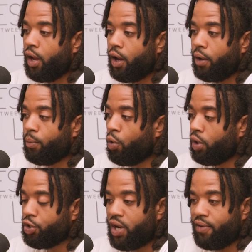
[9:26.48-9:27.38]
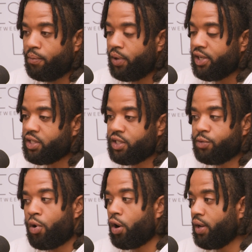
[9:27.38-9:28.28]
going to driving places,
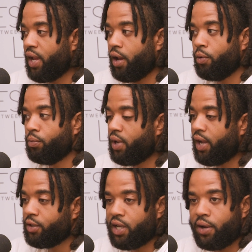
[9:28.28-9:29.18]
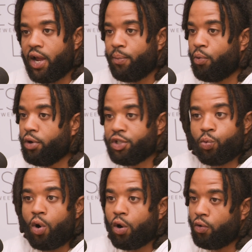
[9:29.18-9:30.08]
parking downtown High Point,
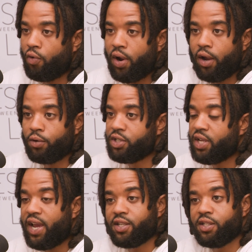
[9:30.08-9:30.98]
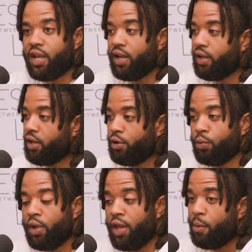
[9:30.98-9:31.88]
just walking around, just asking, hey, can
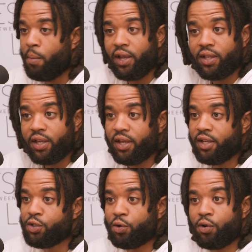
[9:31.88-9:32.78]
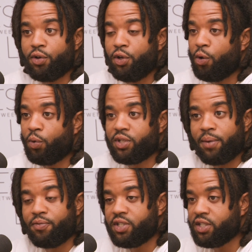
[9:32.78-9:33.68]
you make this? Or, what
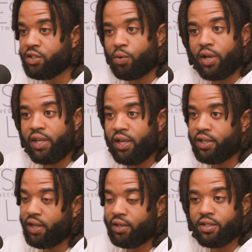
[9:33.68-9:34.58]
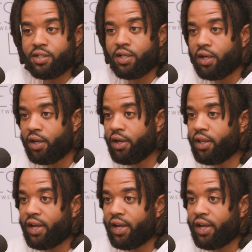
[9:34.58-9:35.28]
type of assistance do I need to get this done?